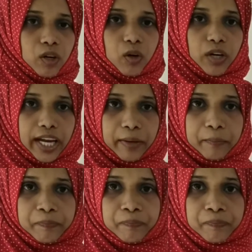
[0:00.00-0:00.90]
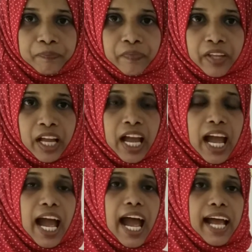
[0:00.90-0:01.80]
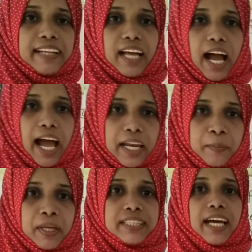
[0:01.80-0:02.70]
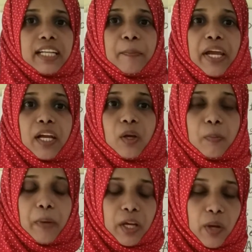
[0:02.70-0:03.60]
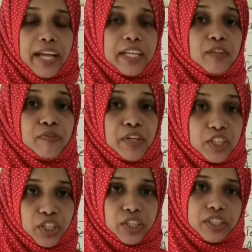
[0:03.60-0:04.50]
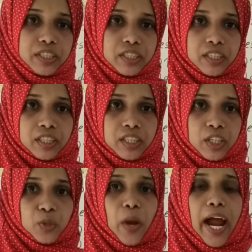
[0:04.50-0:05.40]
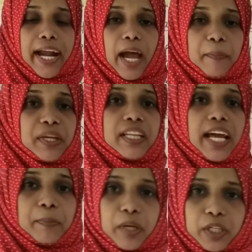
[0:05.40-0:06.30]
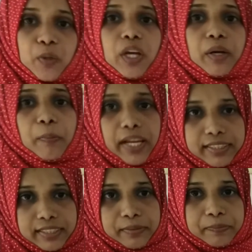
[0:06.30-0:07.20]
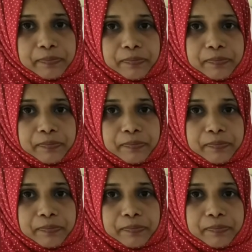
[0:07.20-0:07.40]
Okay. And the animals are the peculiar features to adapt in that particular place.